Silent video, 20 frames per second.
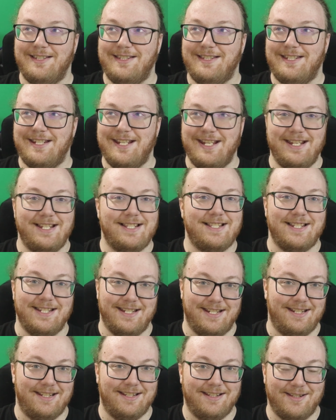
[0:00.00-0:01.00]

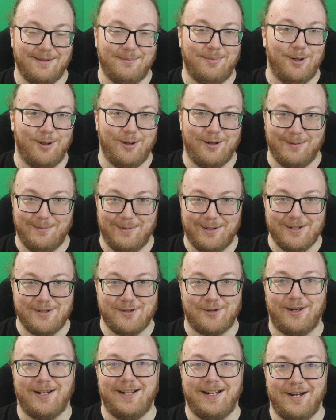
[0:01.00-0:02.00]
TC, the Pokemon
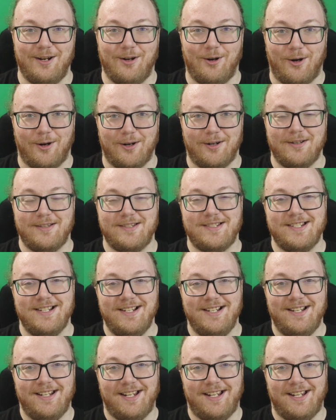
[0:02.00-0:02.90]
trading cards.